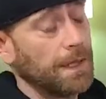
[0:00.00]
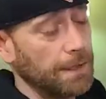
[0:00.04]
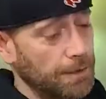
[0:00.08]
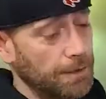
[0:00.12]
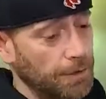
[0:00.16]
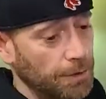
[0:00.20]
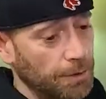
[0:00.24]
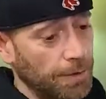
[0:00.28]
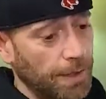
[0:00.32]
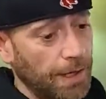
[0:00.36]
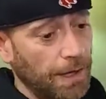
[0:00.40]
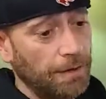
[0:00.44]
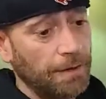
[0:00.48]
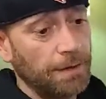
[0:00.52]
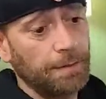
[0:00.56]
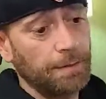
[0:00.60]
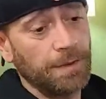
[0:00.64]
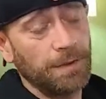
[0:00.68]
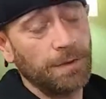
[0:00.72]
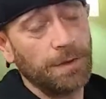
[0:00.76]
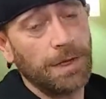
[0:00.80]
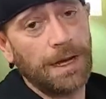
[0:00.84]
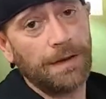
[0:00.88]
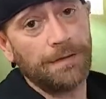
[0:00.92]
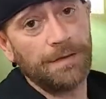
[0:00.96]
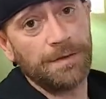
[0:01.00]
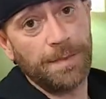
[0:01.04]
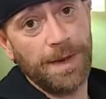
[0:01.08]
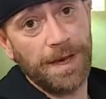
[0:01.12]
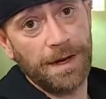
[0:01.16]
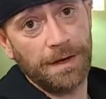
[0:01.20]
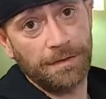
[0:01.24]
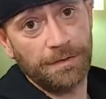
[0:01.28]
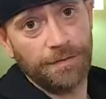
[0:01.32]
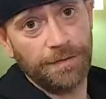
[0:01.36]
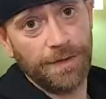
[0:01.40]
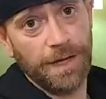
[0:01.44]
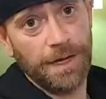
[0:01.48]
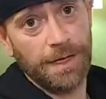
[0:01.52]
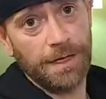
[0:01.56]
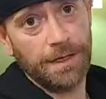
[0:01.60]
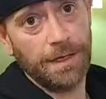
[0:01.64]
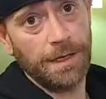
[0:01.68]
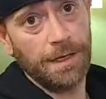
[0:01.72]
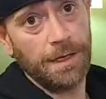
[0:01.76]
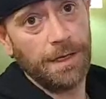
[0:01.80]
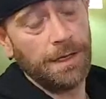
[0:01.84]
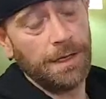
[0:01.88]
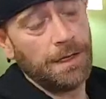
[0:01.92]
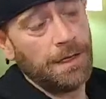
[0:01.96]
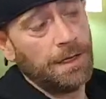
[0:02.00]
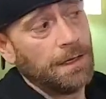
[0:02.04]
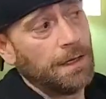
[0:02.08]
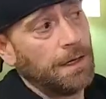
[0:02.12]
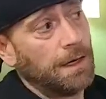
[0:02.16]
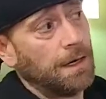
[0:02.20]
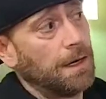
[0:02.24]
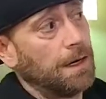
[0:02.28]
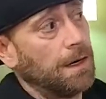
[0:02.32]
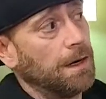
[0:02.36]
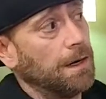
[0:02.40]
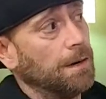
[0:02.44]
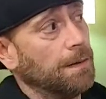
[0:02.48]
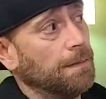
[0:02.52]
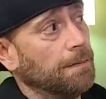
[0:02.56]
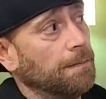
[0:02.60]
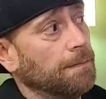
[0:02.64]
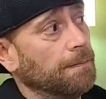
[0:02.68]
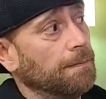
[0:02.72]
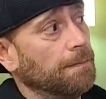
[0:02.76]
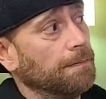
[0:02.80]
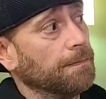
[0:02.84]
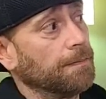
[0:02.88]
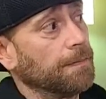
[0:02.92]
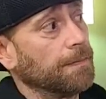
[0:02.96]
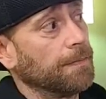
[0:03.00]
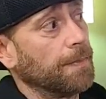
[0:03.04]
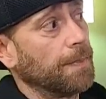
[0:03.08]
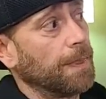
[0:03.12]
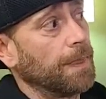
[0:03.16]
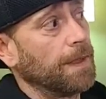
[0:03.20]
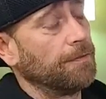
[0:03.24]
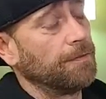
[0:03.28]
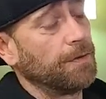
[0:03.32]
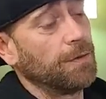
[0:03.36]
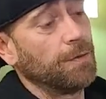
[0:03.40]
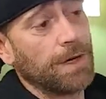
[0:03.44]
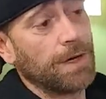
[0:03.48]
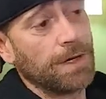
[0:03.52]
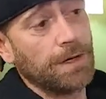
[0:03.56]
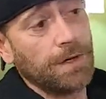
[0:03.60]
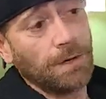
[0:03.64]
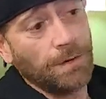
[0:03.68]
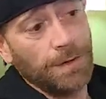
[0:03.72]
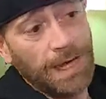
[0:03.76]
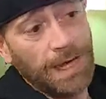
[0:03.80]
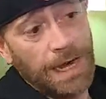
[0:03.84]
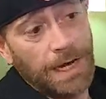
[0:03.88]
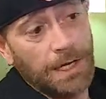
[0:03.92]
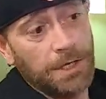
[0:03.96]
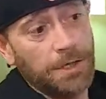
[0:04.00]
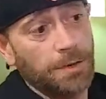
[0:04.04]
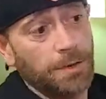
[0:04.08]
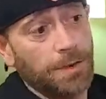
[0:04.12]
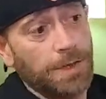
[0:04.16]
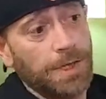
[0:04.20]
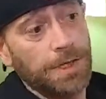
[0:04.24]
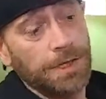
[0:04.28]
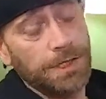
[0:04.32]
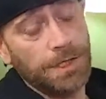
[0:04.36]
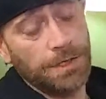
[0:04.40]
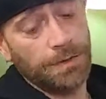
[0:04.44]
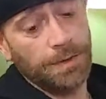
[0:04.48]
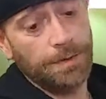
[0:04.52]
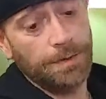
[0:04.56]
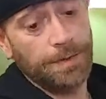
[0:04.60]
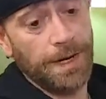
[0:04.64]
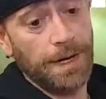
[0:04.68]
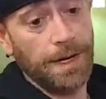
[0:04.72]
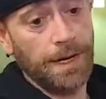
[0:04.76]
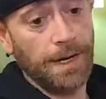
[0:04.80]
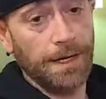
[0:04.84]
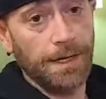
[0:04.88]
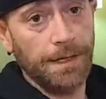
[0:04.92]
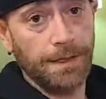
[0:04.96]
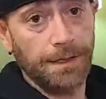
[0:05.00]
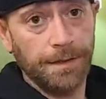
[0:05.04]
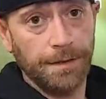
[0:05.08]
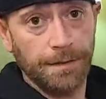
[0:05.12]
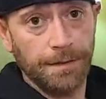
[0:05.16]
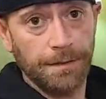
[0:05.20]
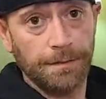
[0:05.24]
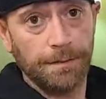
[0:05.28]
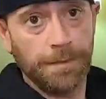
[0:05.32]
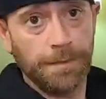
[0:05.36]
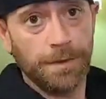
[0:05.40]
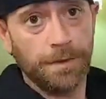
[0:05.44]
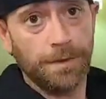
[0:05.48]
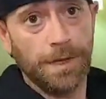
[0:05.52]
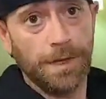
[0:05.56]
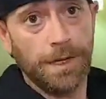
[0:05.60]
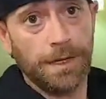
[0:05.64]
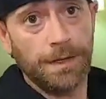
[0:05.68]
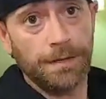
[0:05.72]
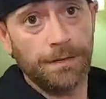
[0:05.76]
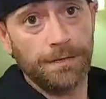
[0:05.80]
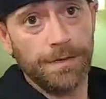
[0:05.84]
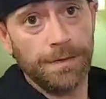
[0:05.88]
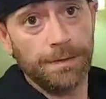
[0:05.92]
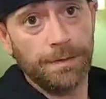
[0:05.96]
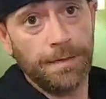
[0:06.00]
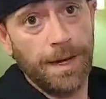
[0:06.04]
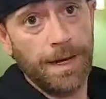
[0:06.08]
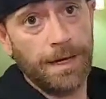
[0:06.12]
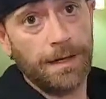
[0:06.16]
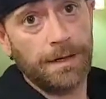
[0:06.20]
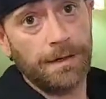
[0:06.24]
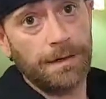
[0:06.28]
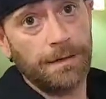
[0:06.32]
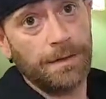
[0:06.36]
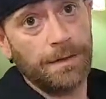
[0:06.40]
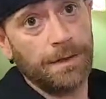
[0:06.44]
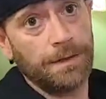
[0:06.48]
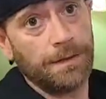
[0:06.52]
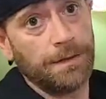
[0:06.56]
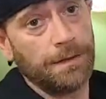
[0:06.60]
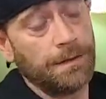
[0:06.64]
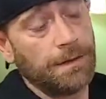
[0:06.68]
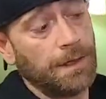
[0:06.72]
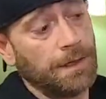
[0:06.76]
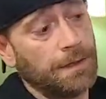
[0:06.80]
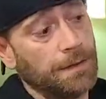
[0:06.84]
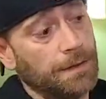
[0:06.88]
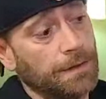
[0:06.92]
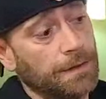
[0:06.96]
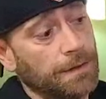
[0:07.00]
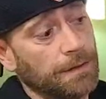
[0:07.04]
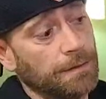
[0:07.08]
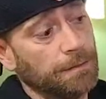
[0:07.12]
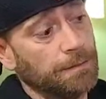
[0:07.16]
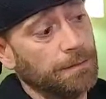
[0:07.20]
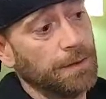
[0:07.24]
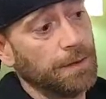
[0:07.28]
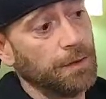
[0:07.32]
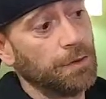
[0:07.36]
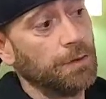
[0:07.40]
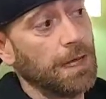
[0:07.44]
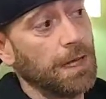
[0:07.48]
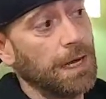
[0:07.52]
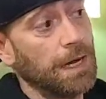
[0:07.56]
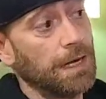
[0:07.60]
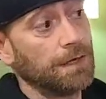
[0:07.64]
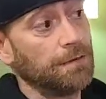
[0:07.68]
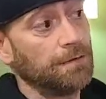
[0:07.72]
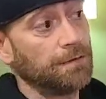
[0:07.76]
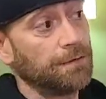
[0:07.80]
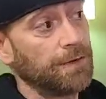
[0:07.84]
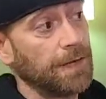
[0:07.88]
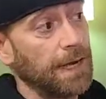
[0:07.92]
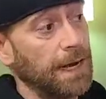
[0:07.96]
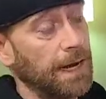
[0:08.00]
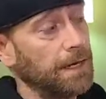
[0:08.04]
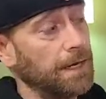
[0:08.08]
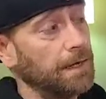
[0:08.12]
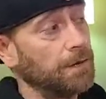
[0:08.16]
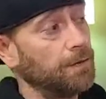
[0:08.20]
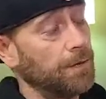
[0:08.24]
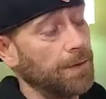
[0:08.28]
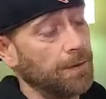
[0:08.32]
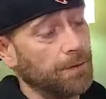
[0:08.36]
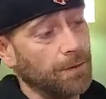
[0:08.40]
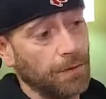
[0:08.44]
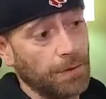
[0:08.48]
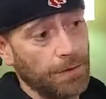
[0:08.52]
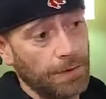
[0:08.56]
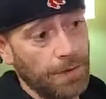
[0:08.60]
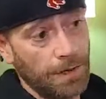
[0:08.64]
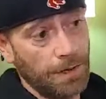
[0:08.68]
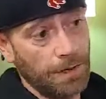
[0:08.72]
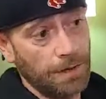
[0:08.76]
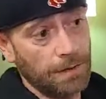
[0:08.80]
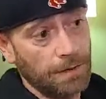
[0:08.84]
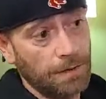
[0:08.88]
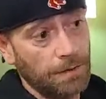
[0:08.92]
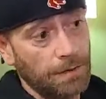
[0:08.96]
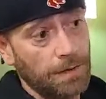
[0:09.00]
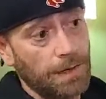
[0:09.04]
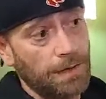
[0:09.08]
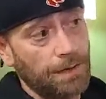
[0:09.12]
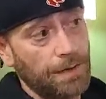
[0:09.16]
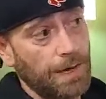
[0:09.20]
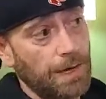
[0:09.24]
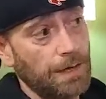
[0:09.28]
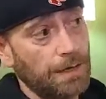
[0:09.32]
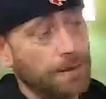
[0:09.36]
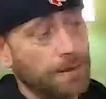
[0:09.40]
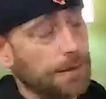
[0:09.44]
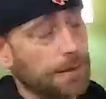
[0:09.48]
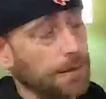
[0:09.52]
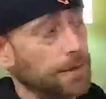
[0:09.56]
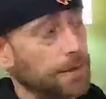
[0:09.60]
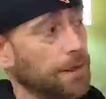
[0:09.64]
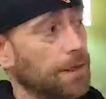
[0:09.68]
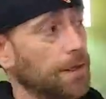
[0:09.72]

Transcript: They do carry Blue Lives Matter flag. If you want to know the actual history behind Blue Lives Matter and the Blue Line flag, we wrote an article on that.